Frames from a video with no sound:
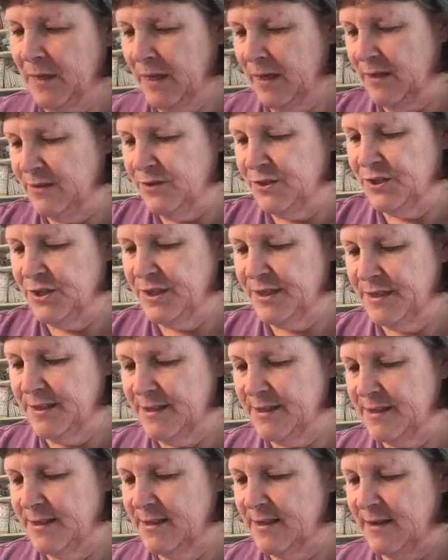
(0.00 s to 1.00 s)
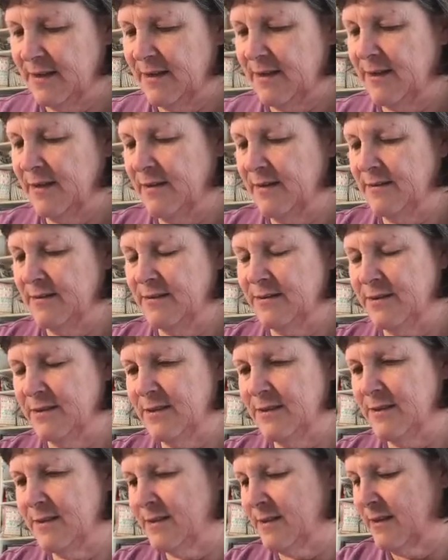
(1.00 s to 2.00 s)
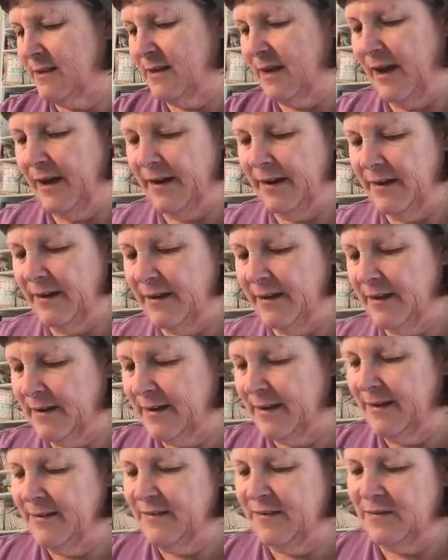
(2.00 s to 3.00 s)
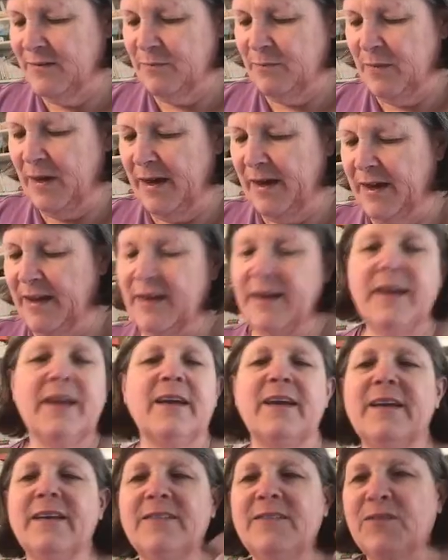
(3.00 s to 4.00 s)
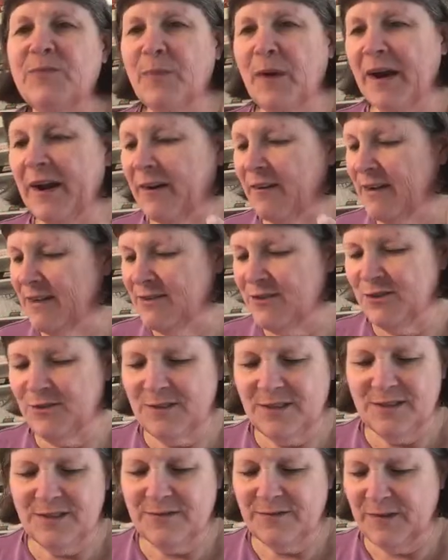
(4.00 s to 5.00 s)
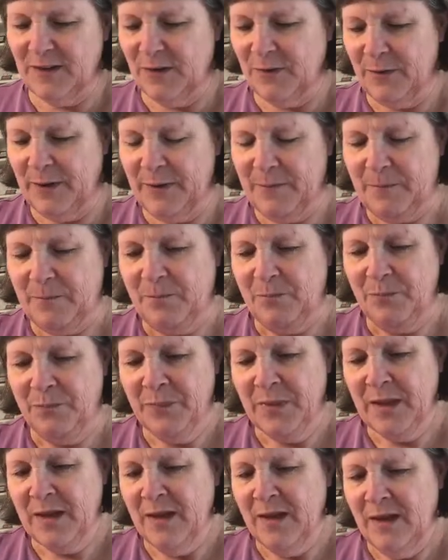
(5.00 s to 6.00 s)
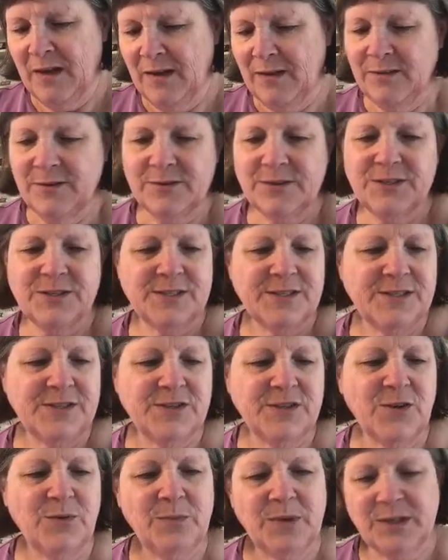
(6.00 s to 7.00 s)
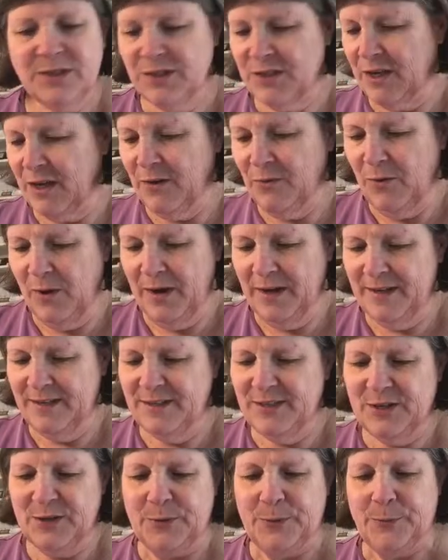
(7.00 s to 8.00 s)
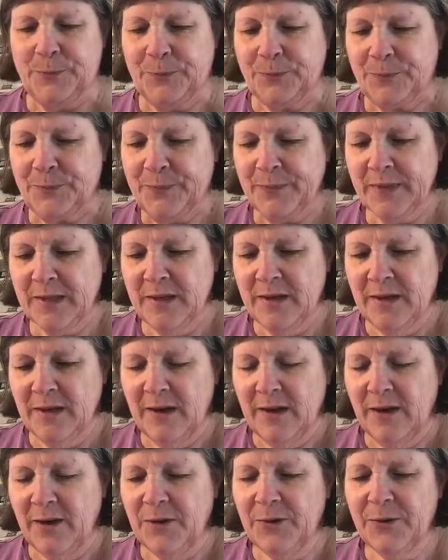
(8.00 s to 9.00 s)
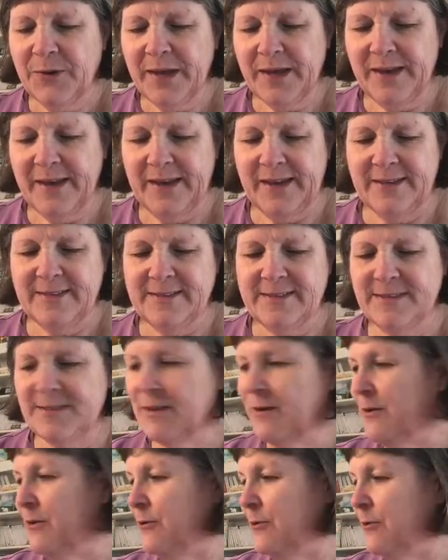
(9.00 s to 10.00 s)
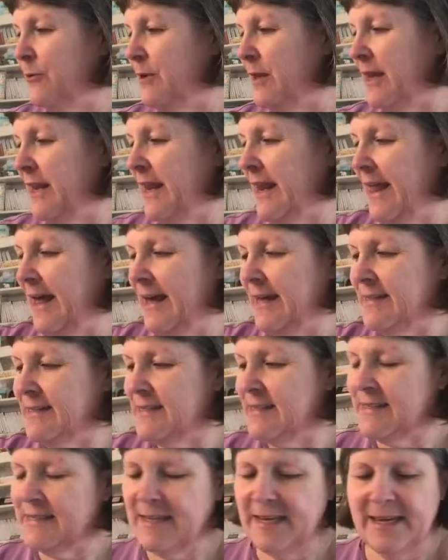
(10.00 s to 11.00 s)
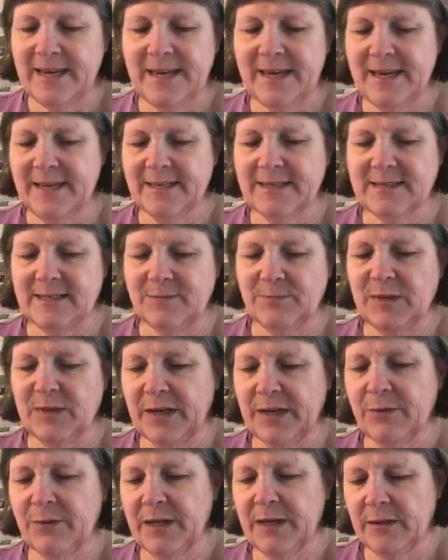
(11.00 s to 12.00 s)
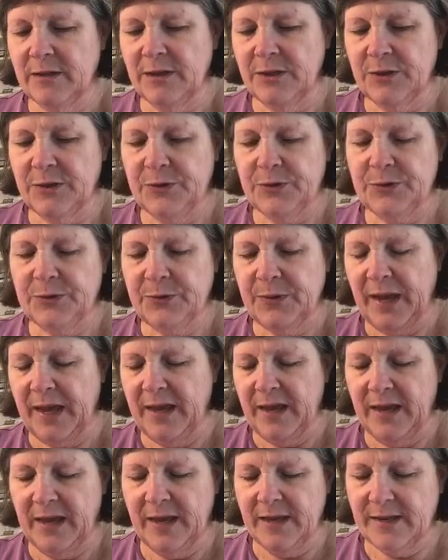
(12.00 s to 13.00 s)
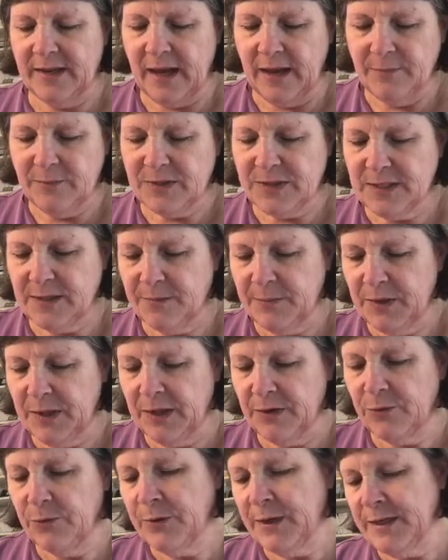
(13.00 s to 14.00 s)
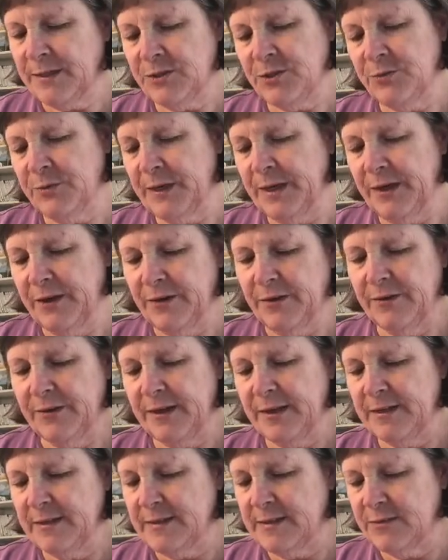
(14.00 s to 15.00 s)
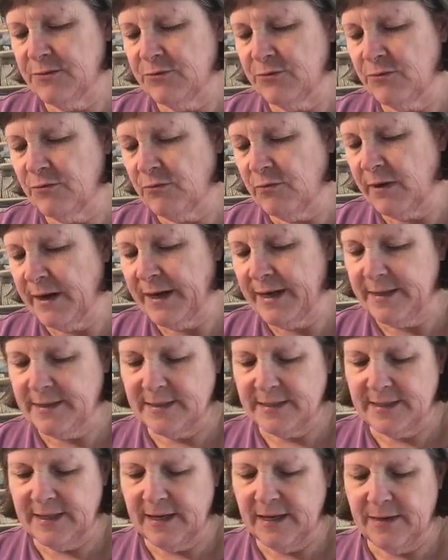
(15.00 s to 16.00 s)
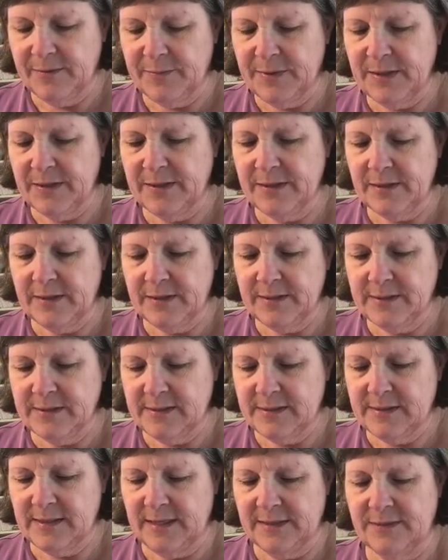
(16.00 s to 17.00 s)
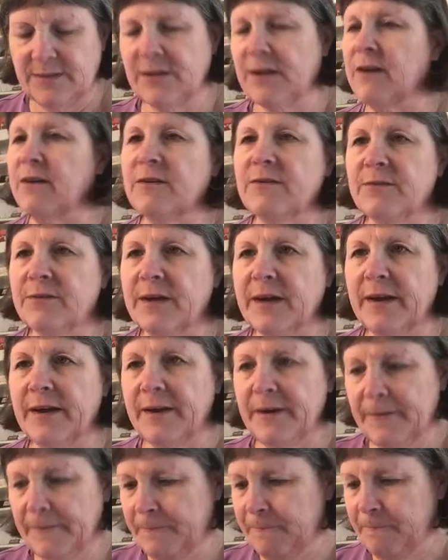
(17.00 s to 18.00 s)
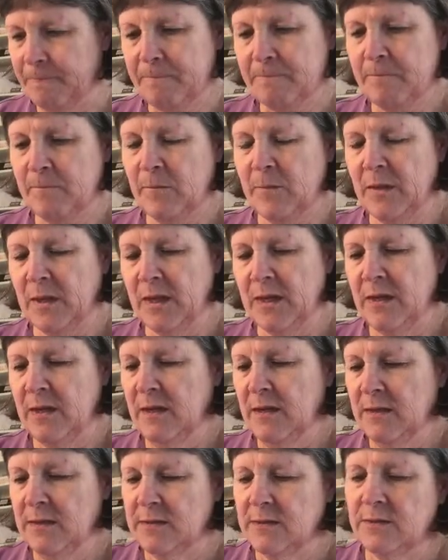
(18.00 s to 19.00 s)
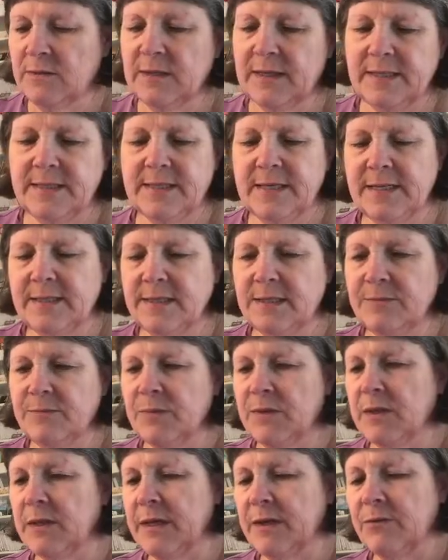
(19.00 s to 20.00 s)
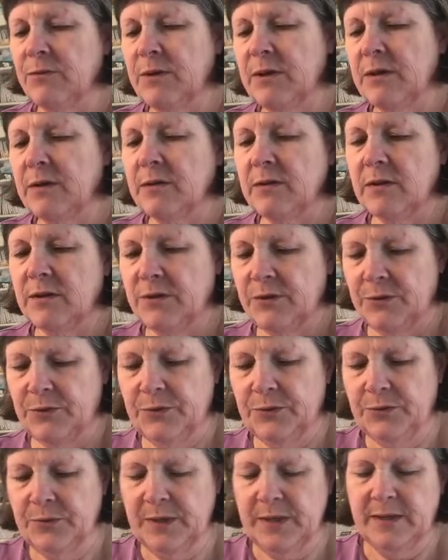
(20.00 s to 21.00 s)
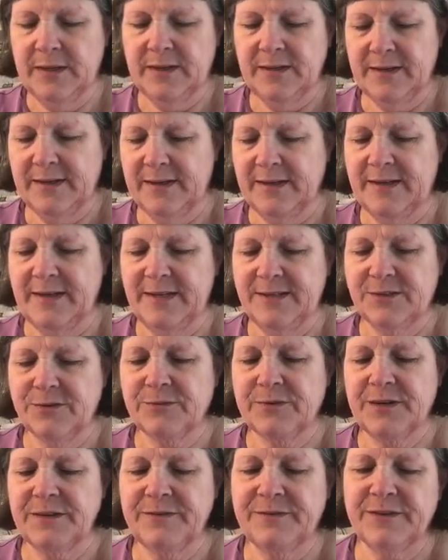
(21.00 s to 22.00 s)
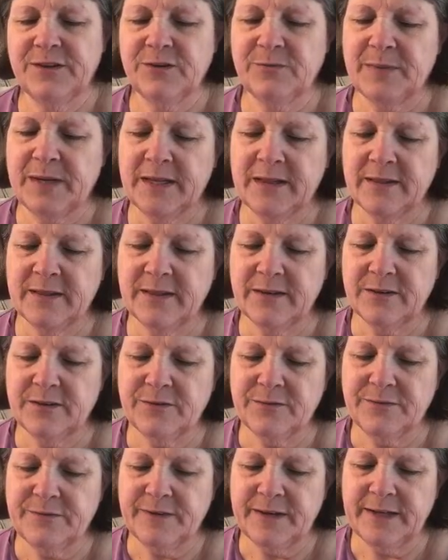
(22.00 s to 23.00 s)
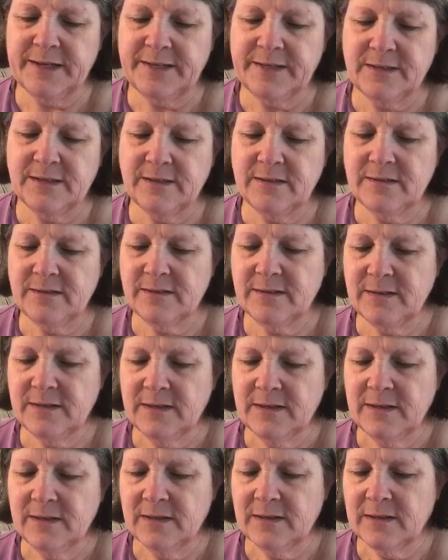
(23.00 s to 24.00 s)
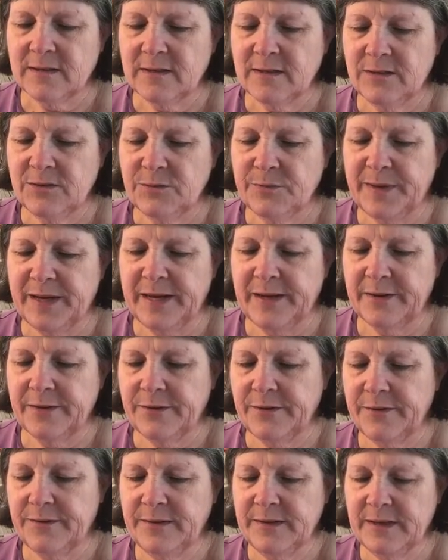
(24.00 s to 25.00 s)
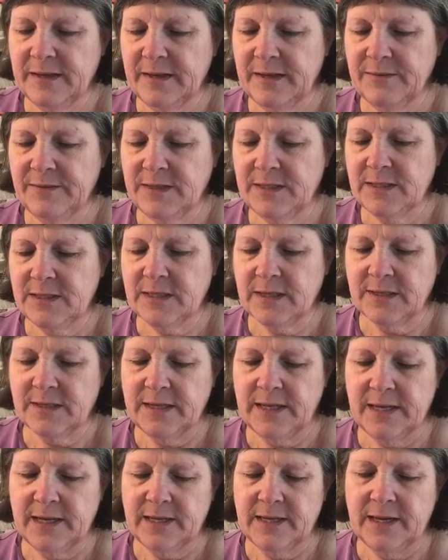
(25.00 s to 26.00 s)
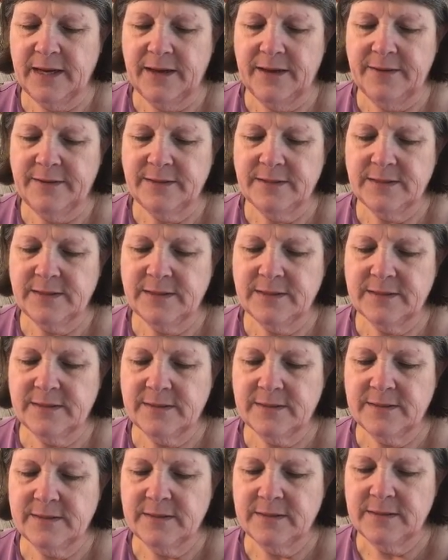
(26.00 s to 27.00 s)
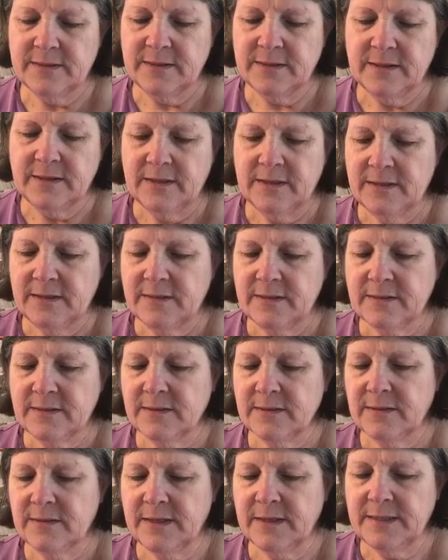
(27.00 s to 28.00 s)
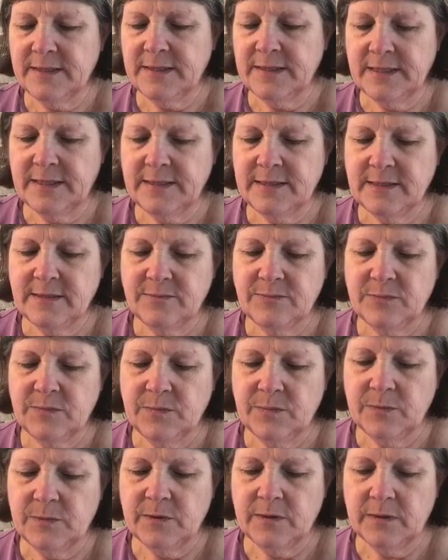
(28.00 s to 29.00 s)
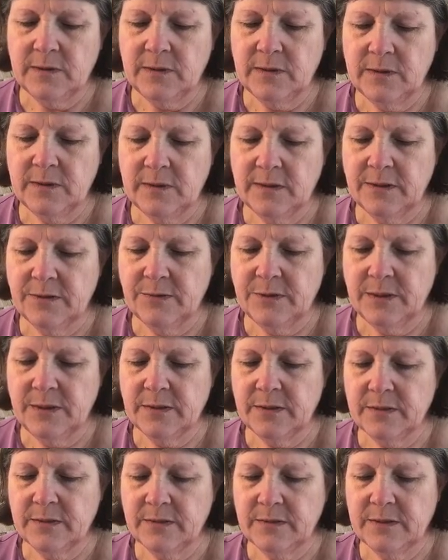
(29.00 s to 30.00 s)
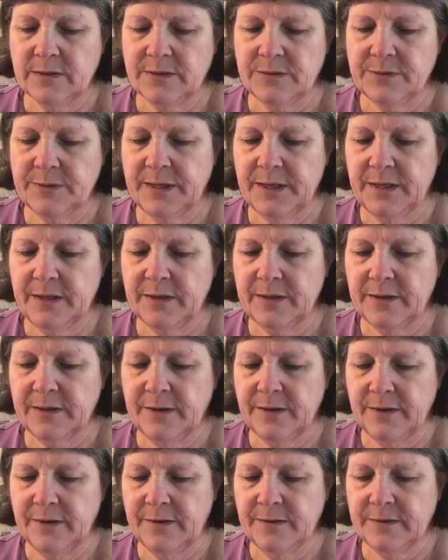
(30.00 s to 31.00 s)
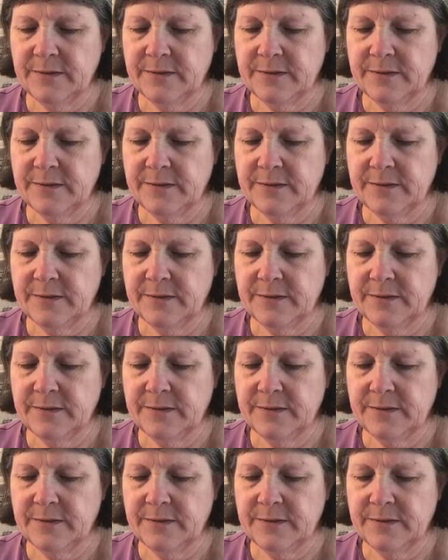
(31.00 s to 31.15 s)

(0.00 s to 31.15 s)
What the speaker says: It's just kind of gets my inspiring juices flowing, and there's just so much I want to do. Okay, so let's take some liquid glue, and I'm simply going to adhere this right dab in the center, okay? So let's add some liquid glue. I need to refill my little fine glue bottle. I haven't done that yet. So let's add some liquid glue here.